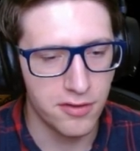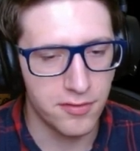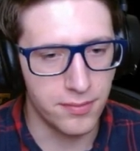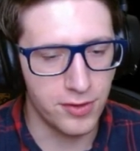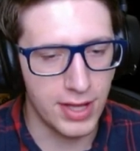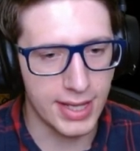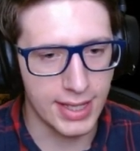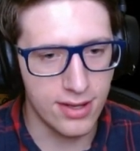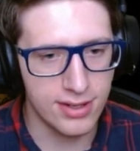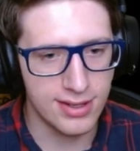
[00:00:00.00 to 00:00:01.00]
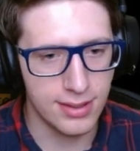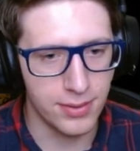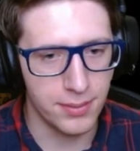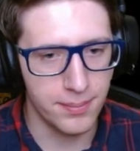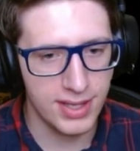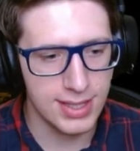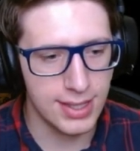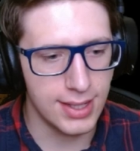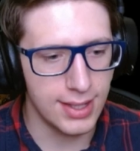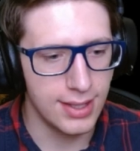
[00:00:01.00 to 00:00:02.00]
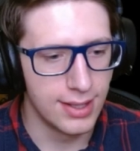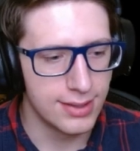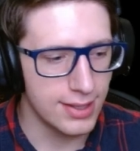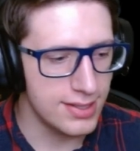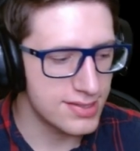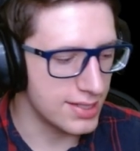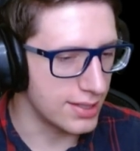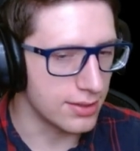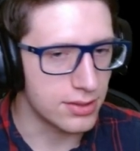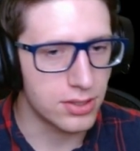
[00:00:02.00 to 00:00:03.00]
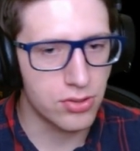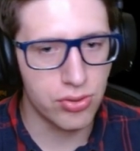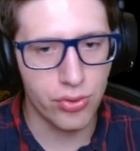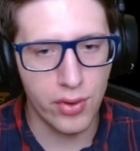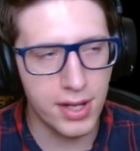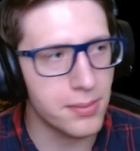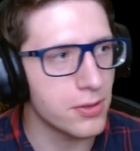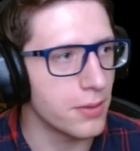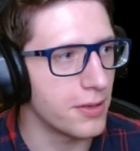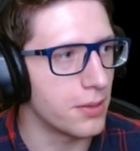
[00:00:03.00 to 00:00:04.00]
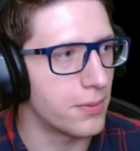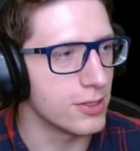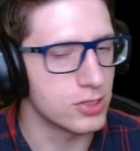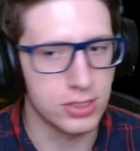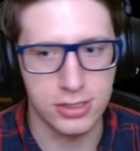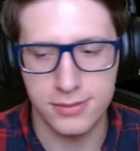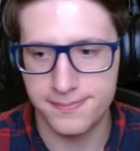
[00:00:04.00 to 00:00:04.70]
from flying out at it, but man, that is an incredible amount of pressure.